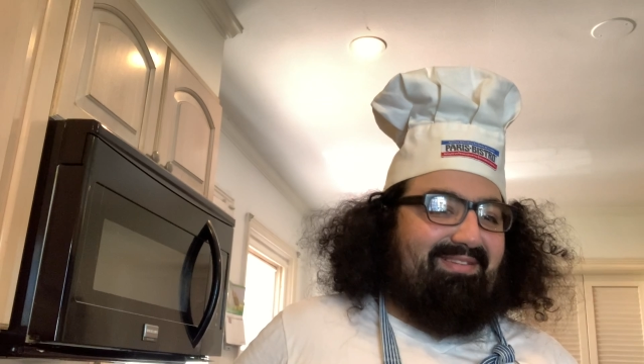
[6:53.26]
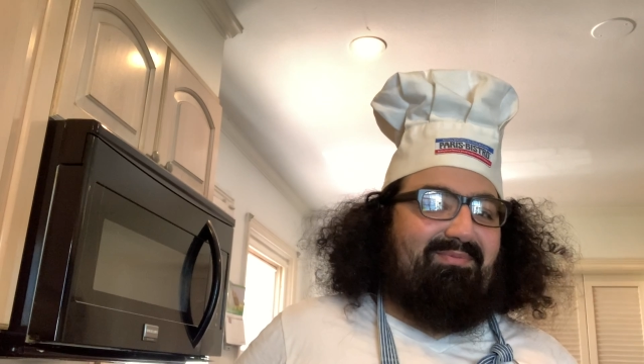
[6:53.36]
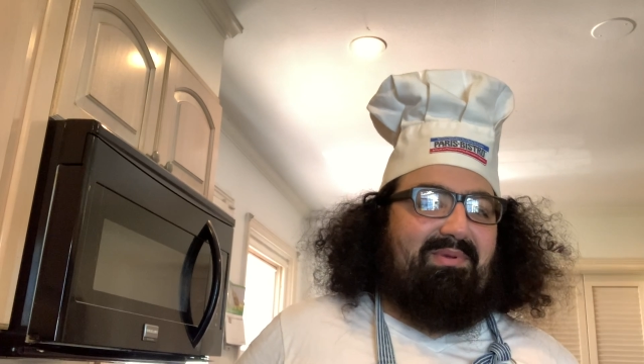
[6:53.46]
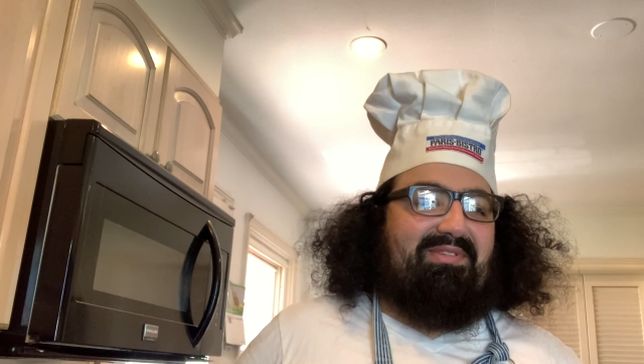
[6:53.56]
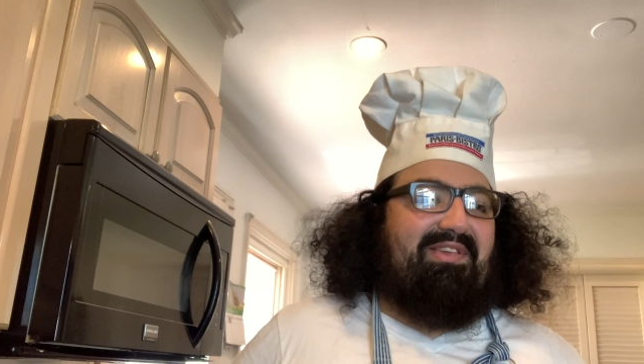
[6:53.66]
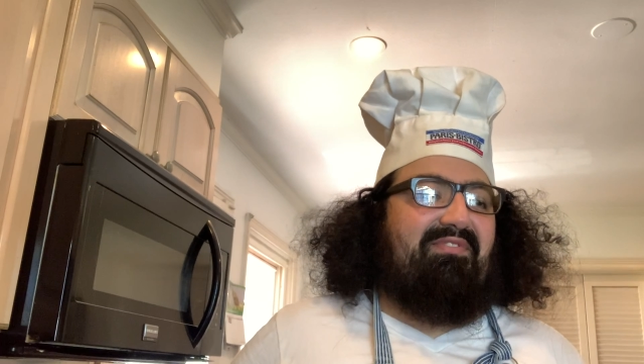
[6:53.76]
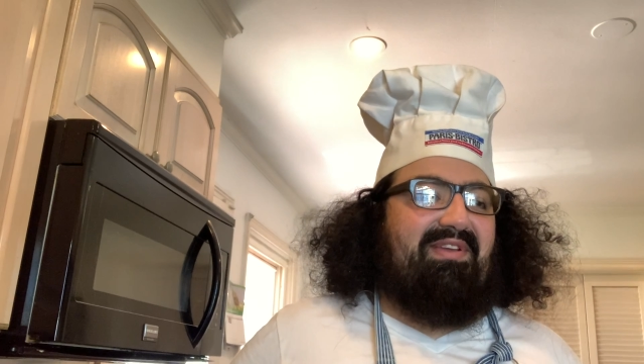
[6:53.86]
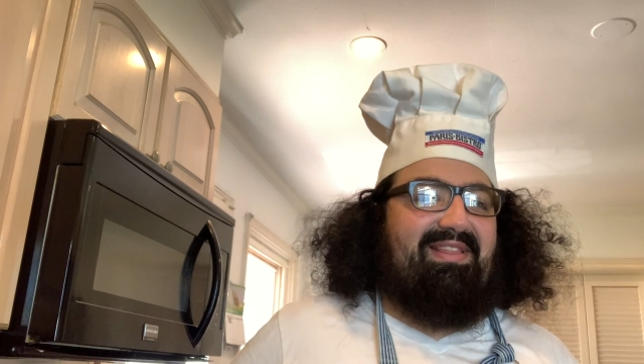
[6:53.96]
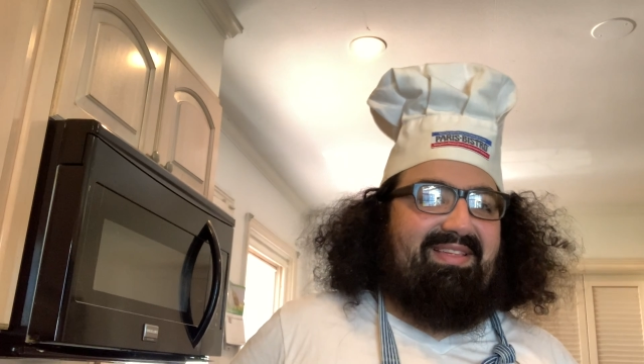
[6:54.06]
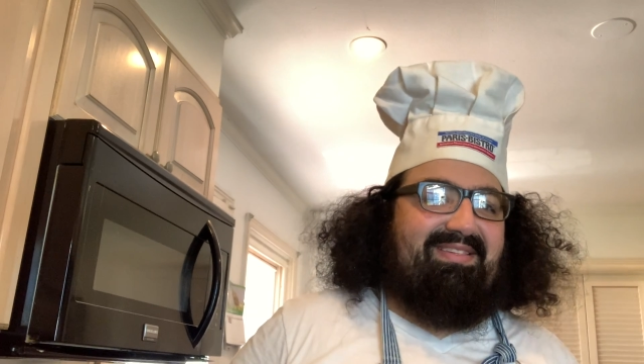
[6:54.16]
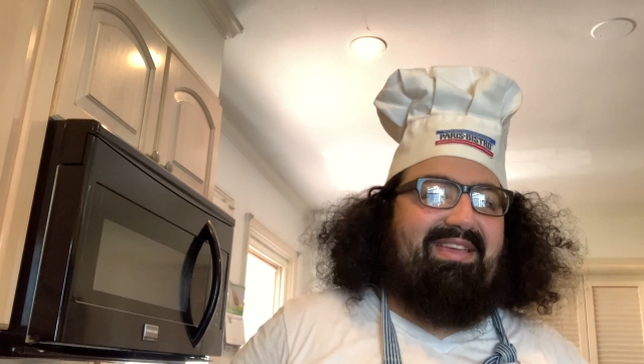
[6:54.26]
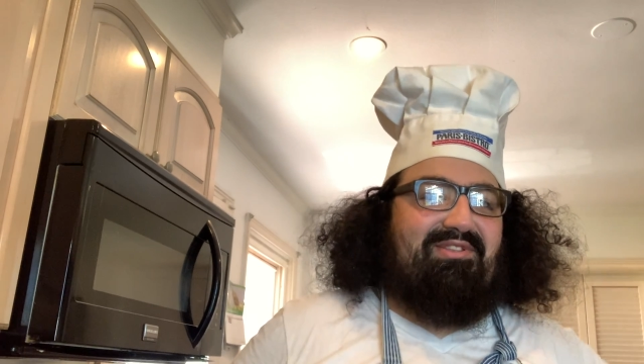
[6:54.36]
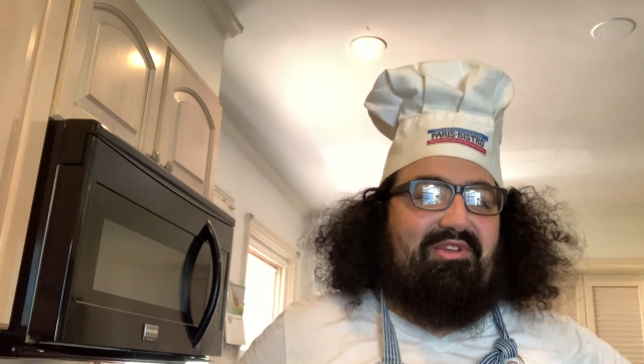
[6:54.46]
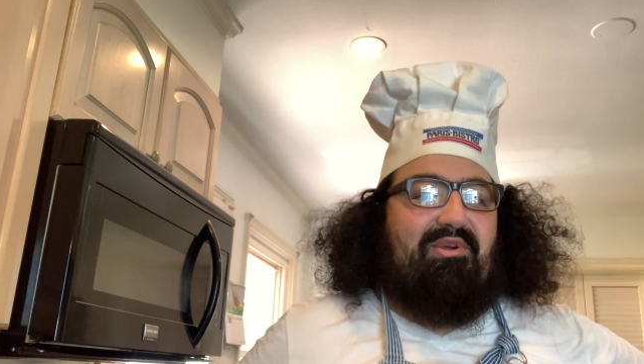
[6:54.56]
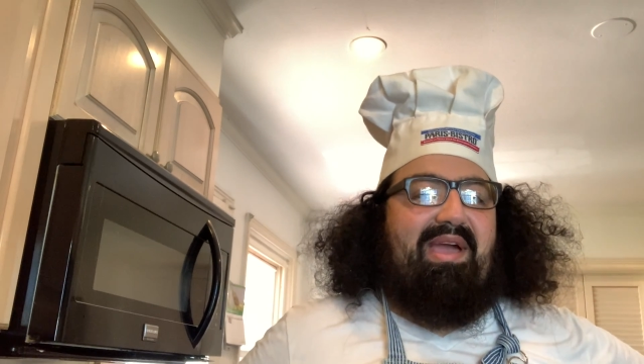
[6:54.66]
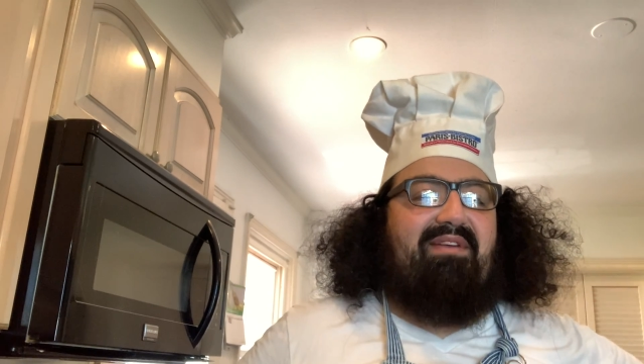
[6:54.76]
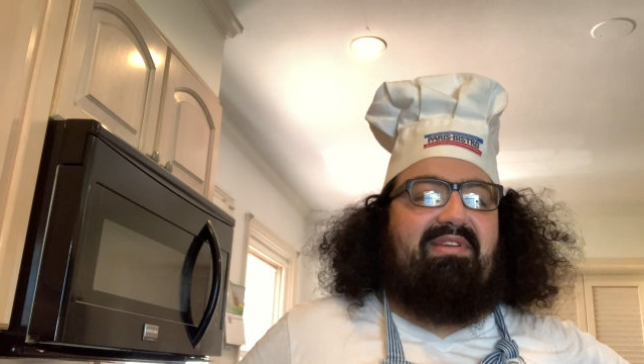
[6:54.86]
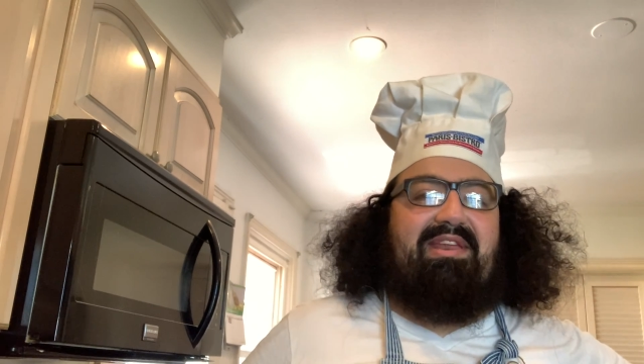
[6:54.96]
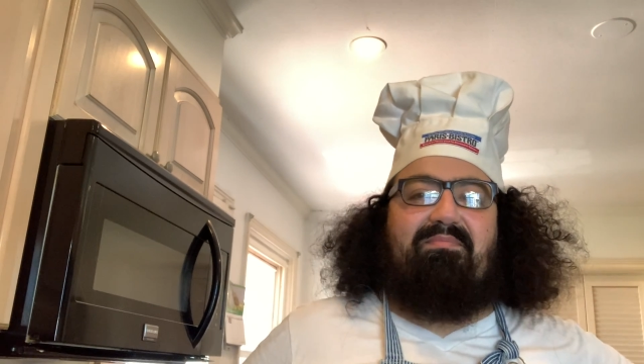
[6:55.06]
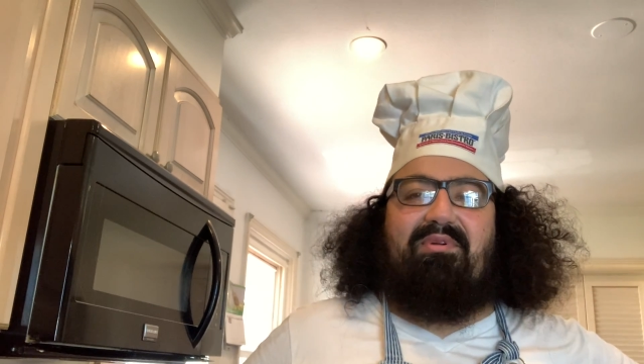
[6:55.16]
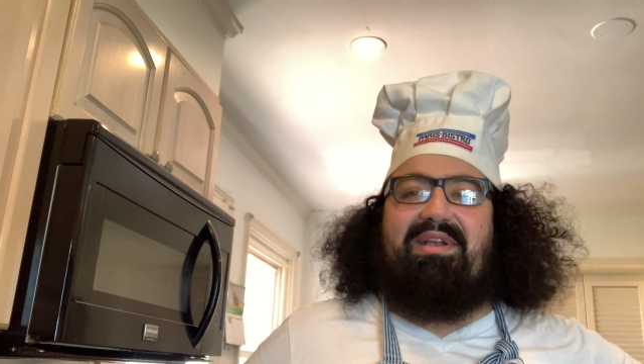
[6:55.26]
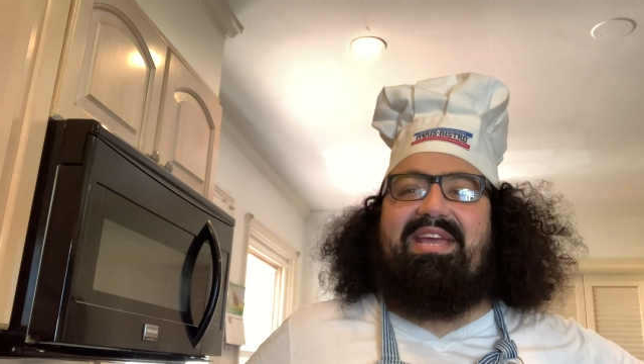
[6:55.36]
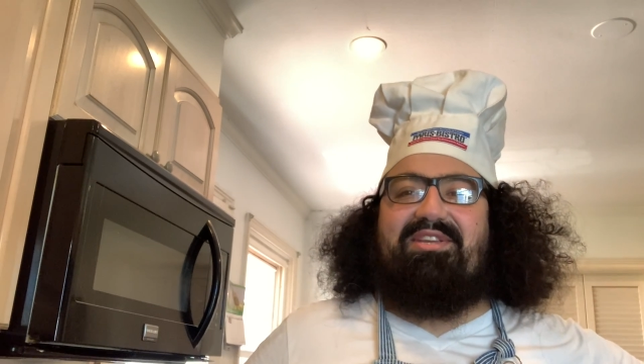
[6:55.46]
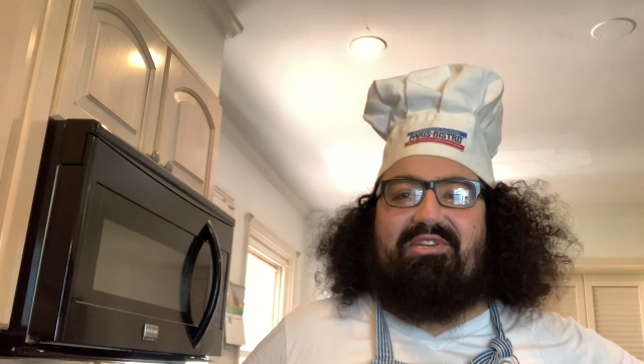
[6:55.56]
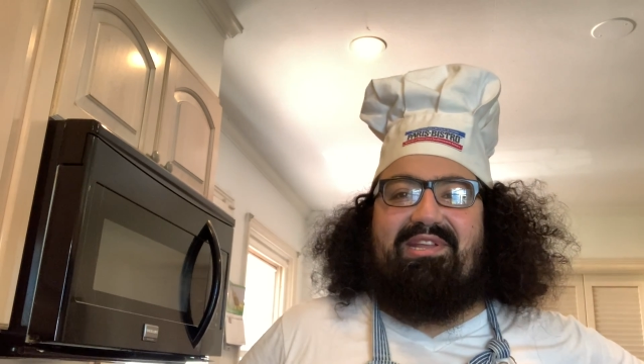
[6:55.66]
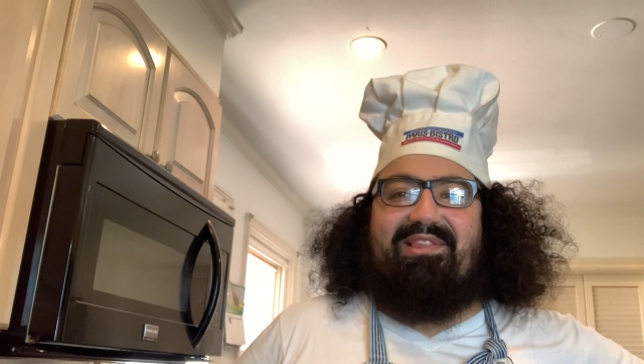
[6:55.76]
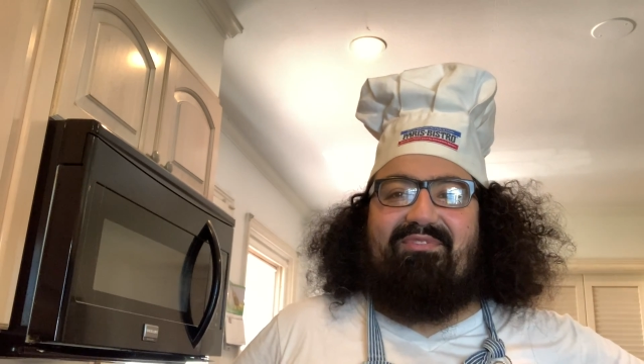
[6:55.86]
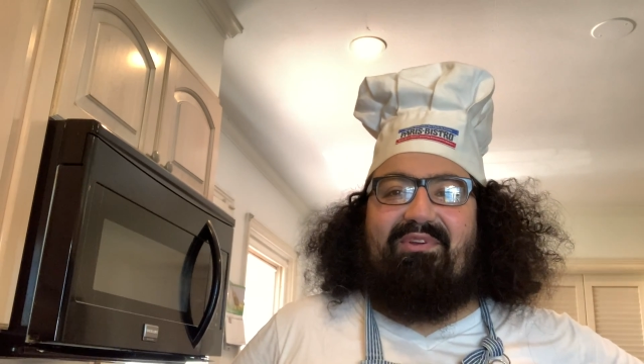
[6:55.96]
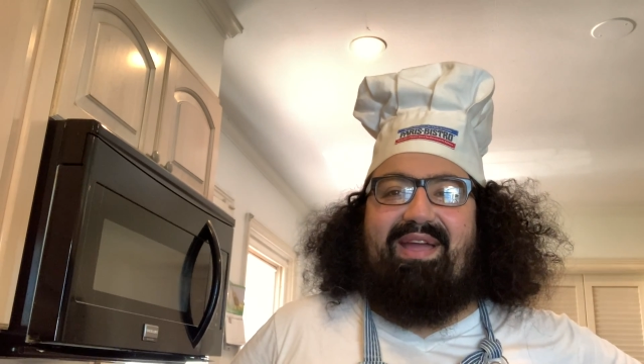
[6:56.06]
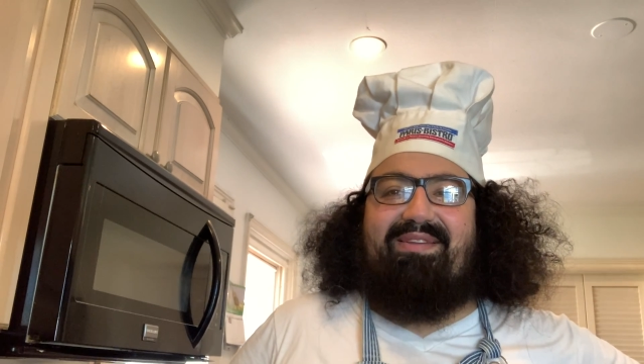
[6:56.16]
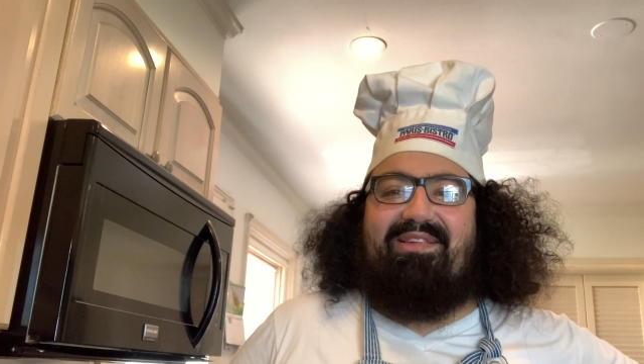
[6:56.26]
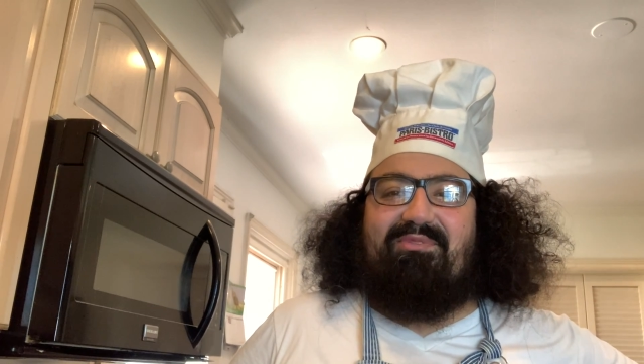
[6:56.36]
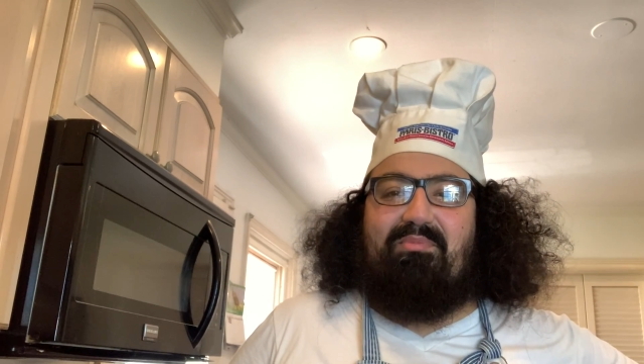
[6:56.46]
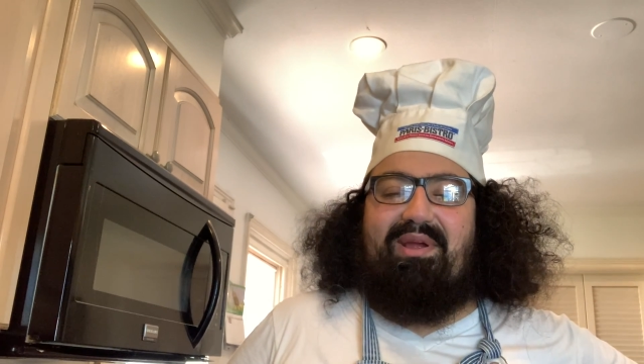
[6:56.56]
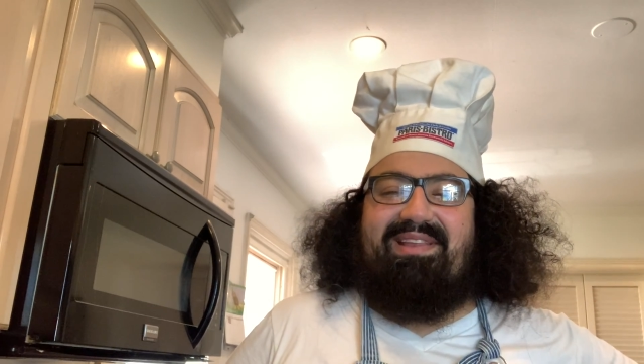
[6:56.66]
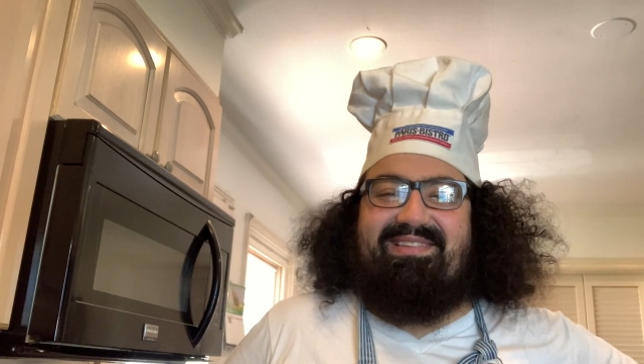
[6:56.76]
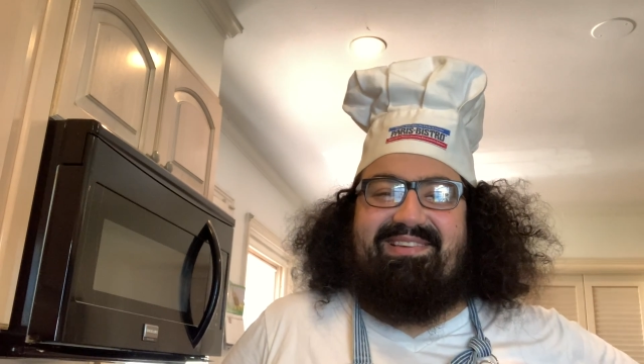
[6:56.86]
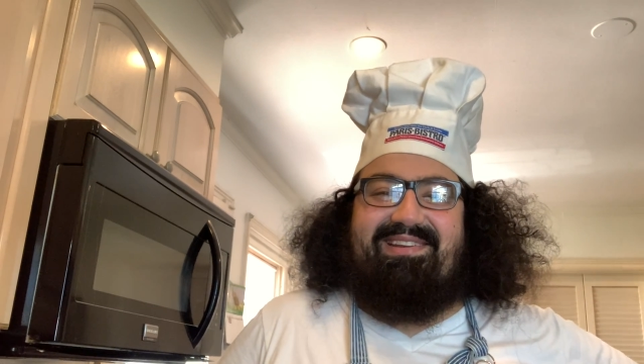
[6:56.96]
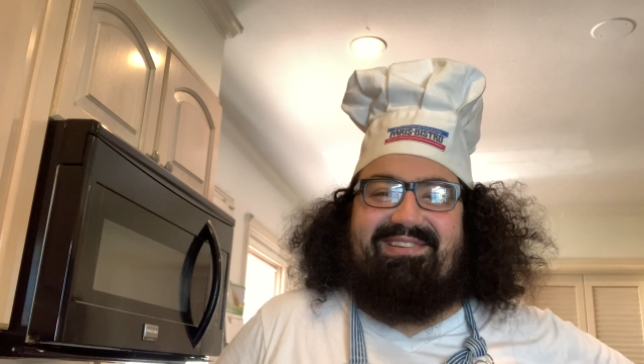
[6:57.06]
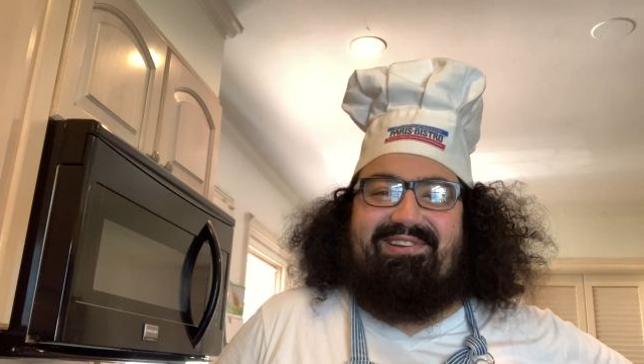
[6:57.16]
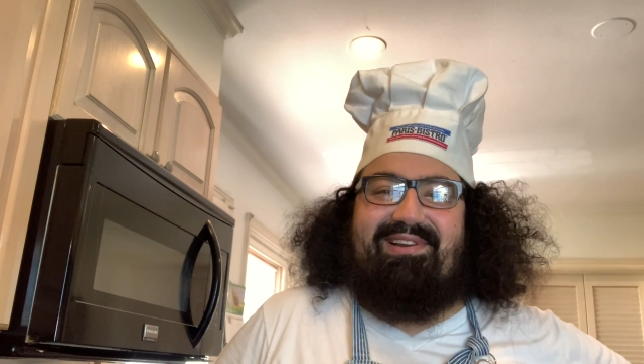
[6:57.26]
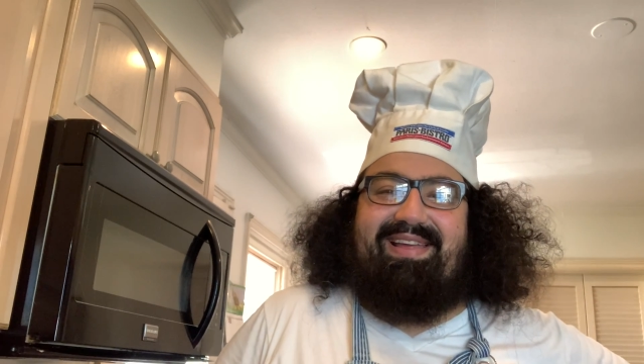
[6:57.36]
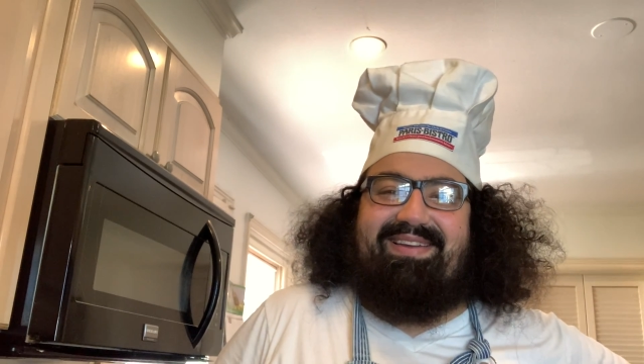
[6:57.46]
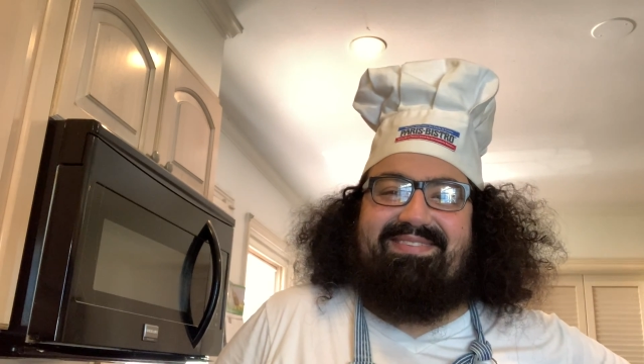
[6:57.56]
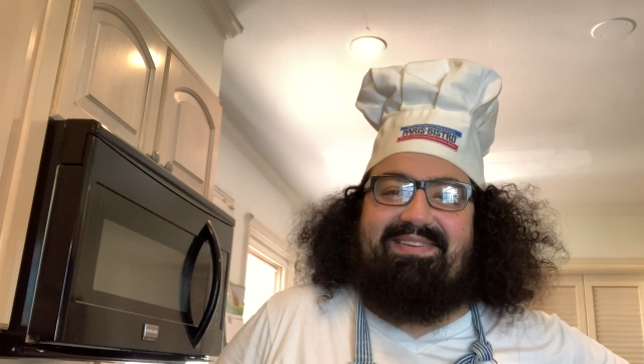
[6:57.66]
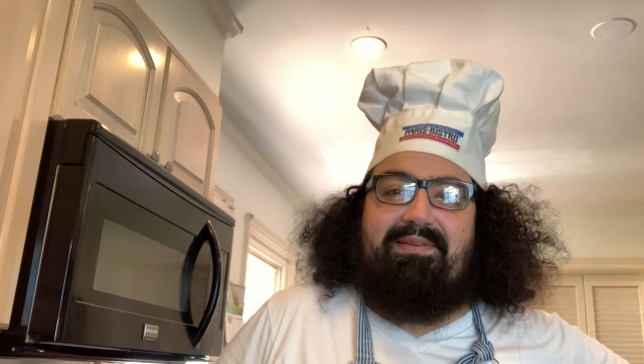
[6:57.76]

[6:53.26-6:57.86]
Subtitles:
Specifically say, do you have any predictions for how this bread is going to turn out?